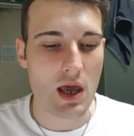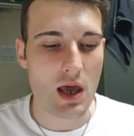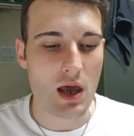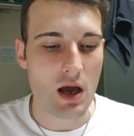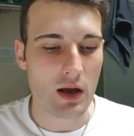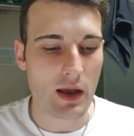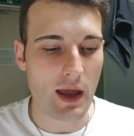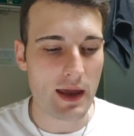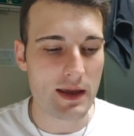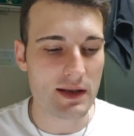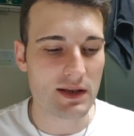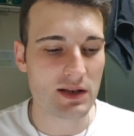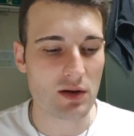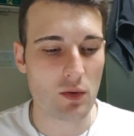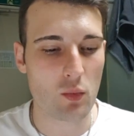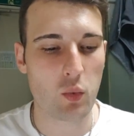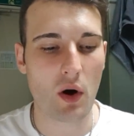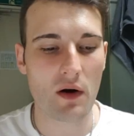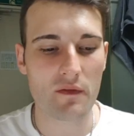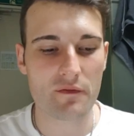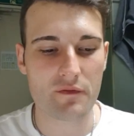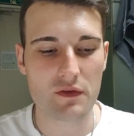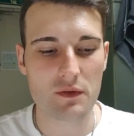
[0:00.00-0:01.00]
Okay, so
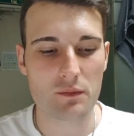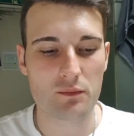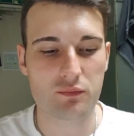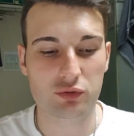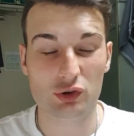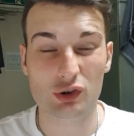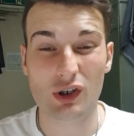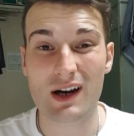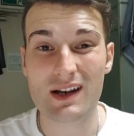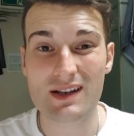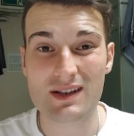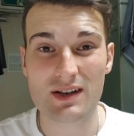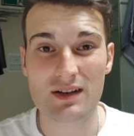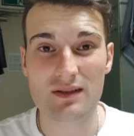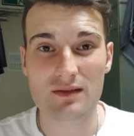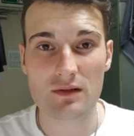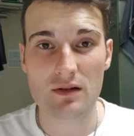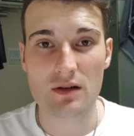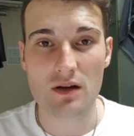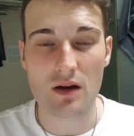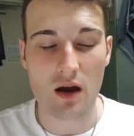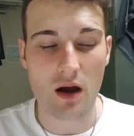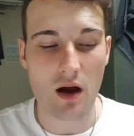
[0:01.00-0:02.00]

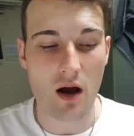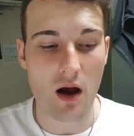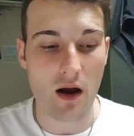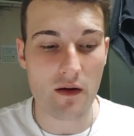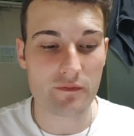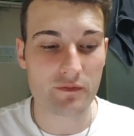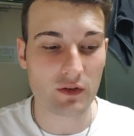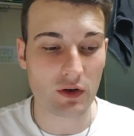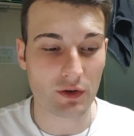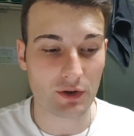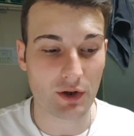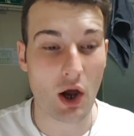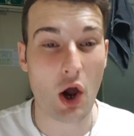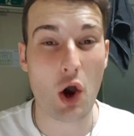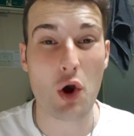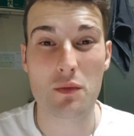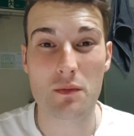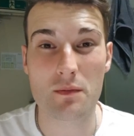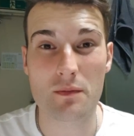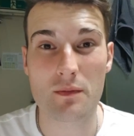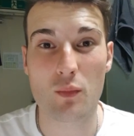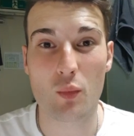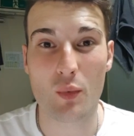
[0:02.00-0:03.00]
Watford-Brighton. I've got a
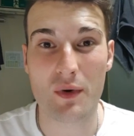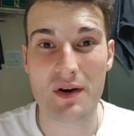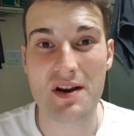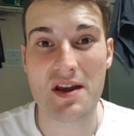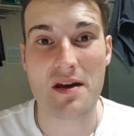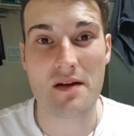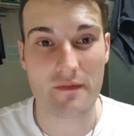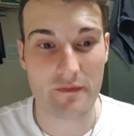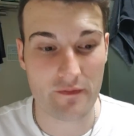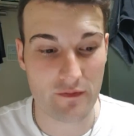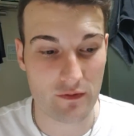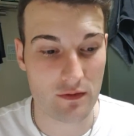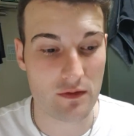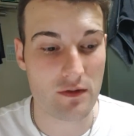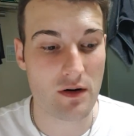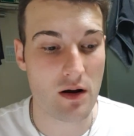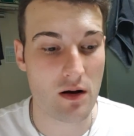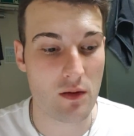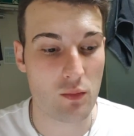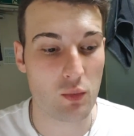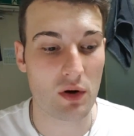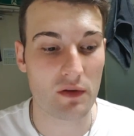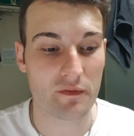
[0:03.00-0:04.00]
home win here
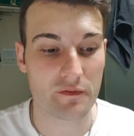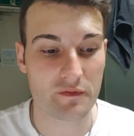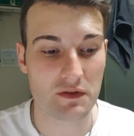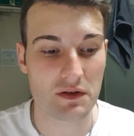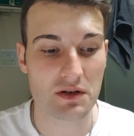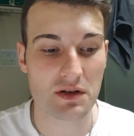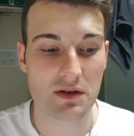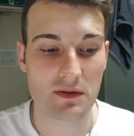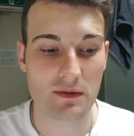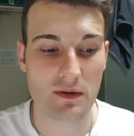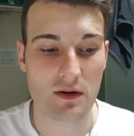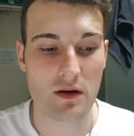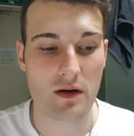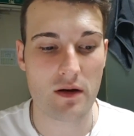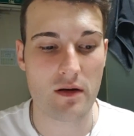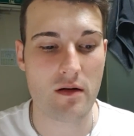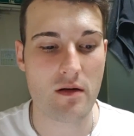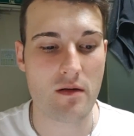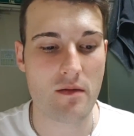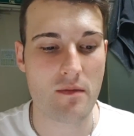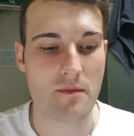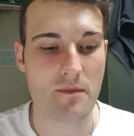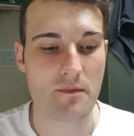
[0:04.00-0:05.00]
for Watford.
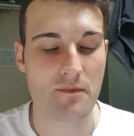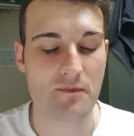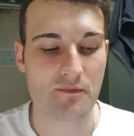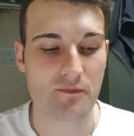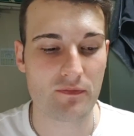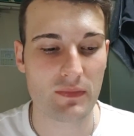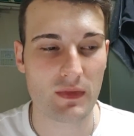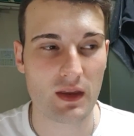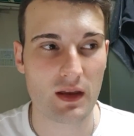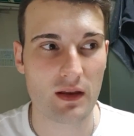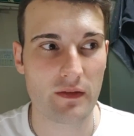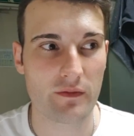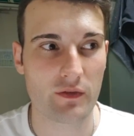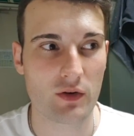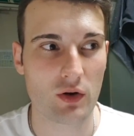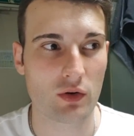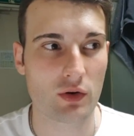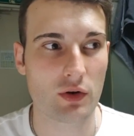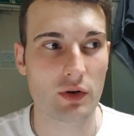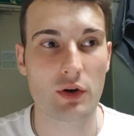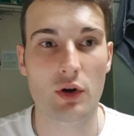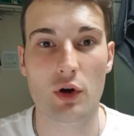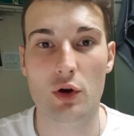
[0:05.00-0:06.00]
They've
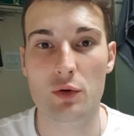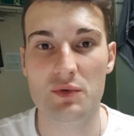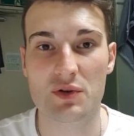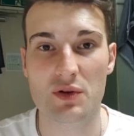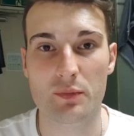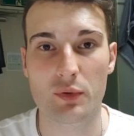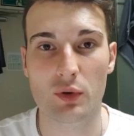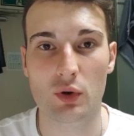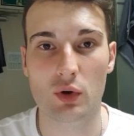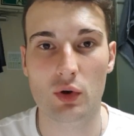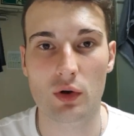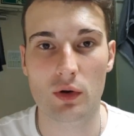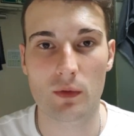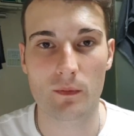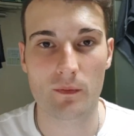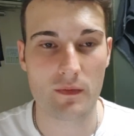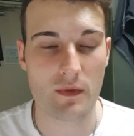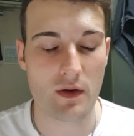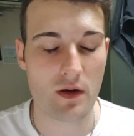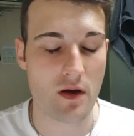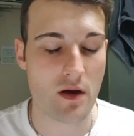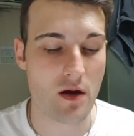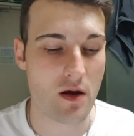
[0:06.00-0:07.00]
got good home support.
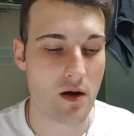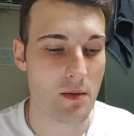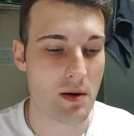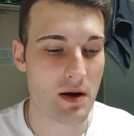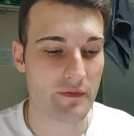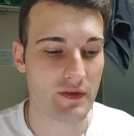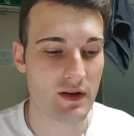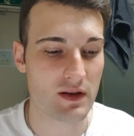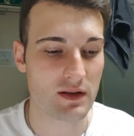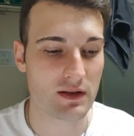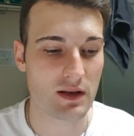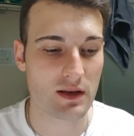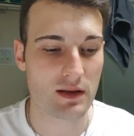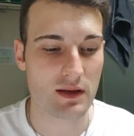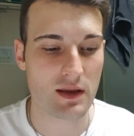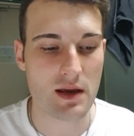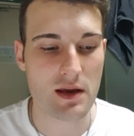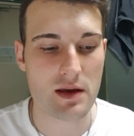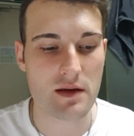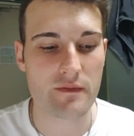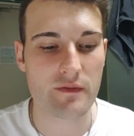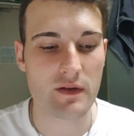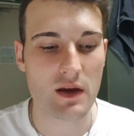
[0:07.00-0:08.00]
I think that
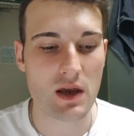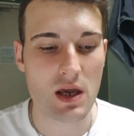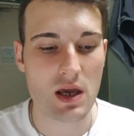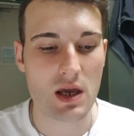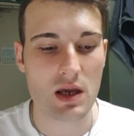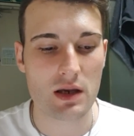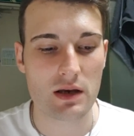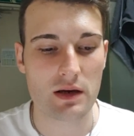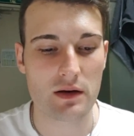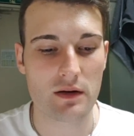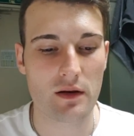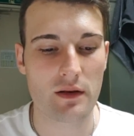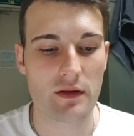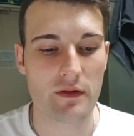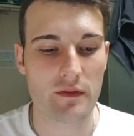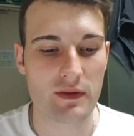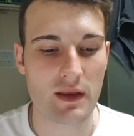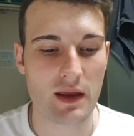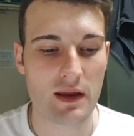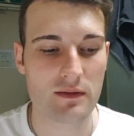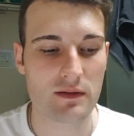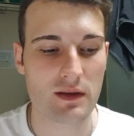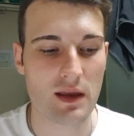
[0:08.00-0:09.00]
they've, you know,
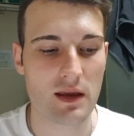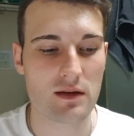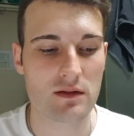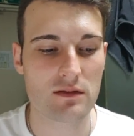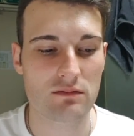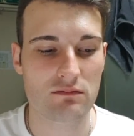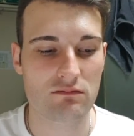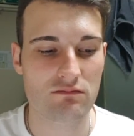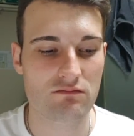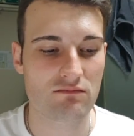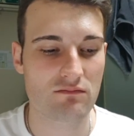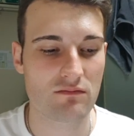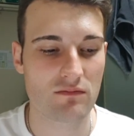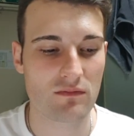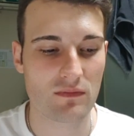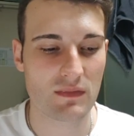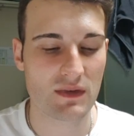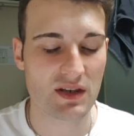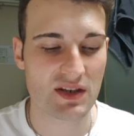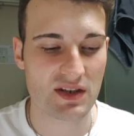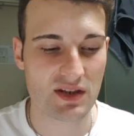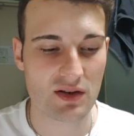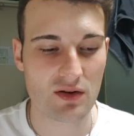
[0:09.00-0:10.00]
that they
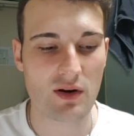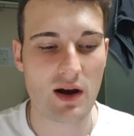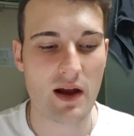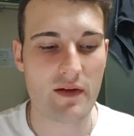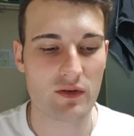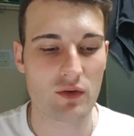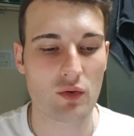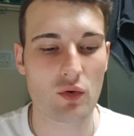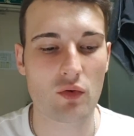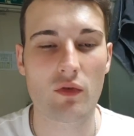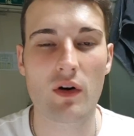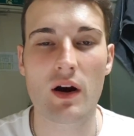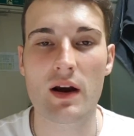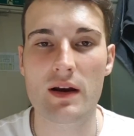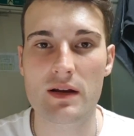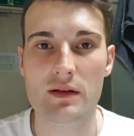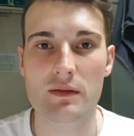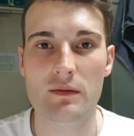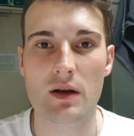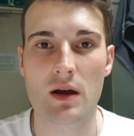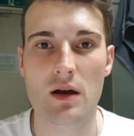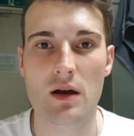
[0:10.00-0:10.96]
still have an all right